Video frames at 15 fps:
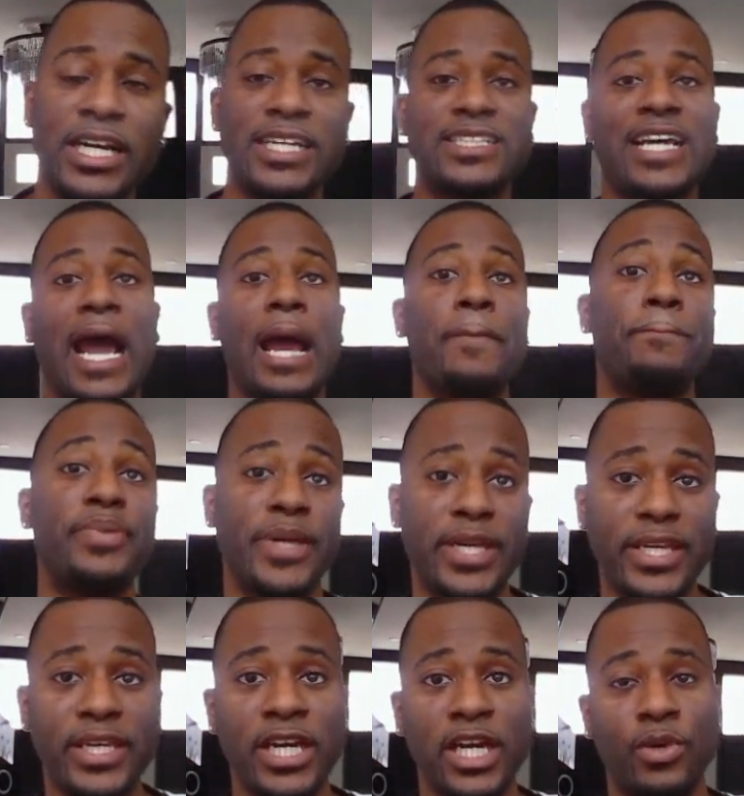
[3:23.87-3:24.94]
Side
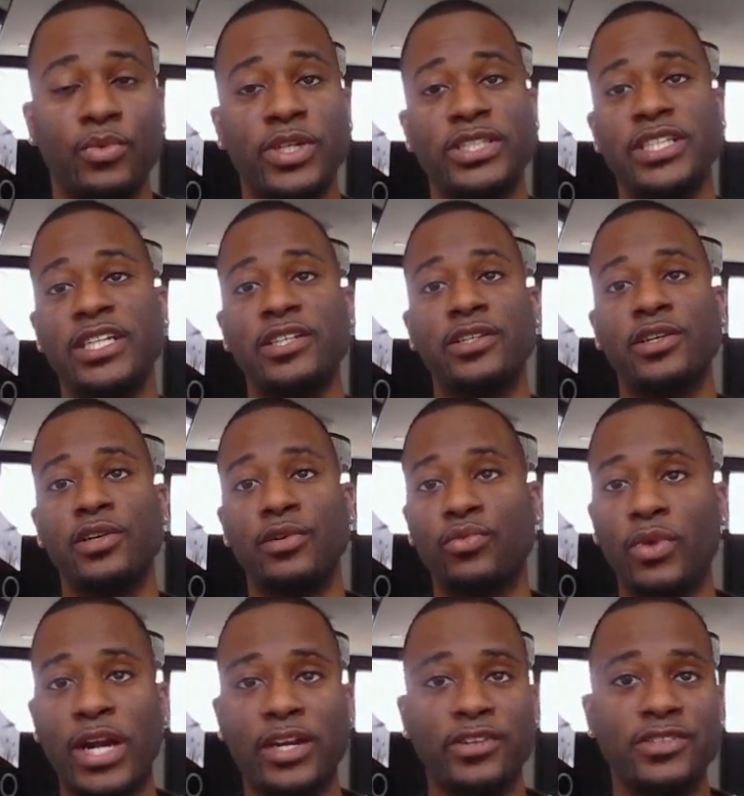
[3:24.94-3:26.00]
B was either
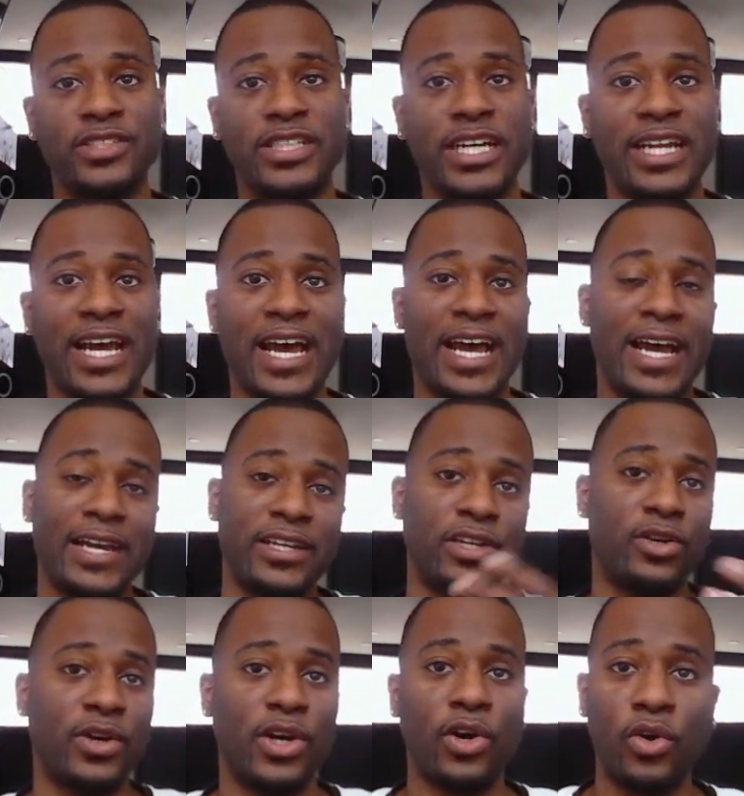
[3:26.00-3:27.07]
records that had
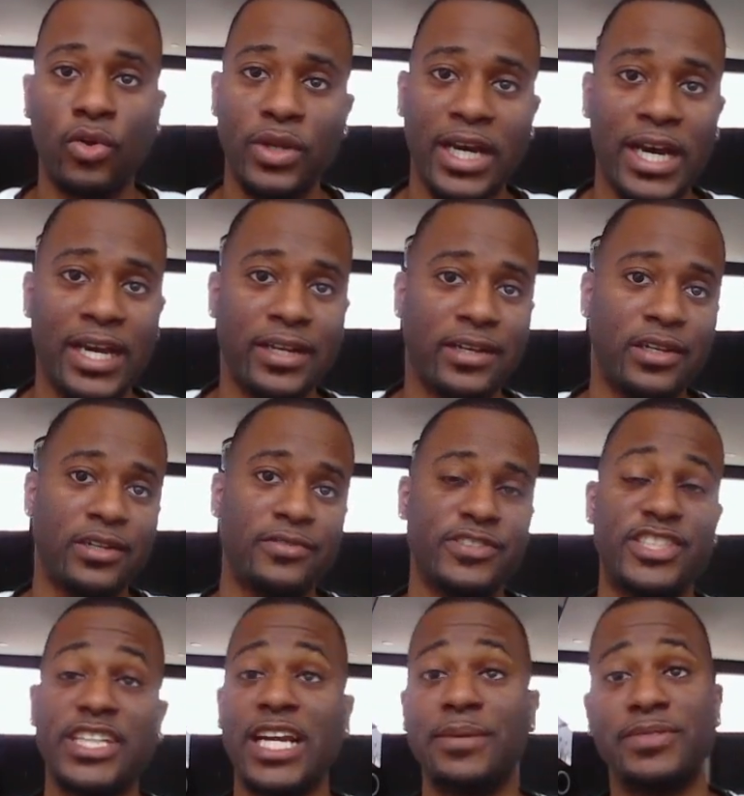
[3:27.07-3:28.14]
a whole lot of
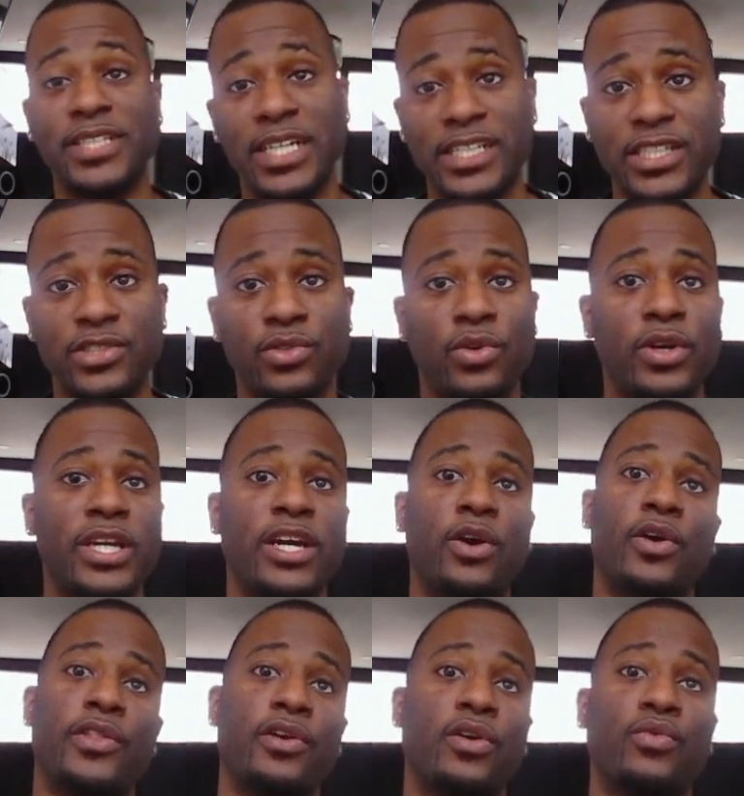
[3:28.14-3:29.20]
jam sessions on it,
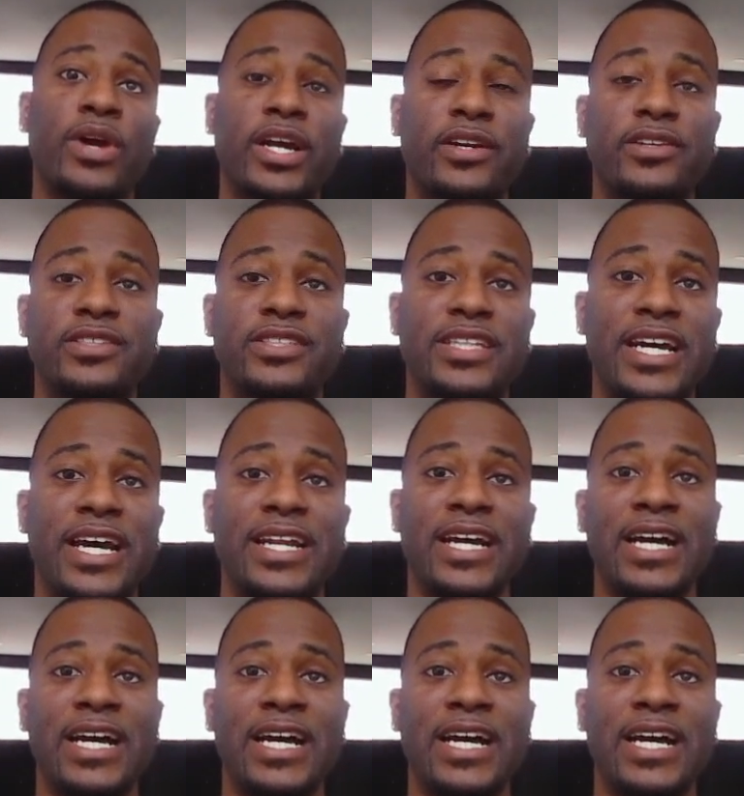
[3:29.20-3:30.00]
or there were records that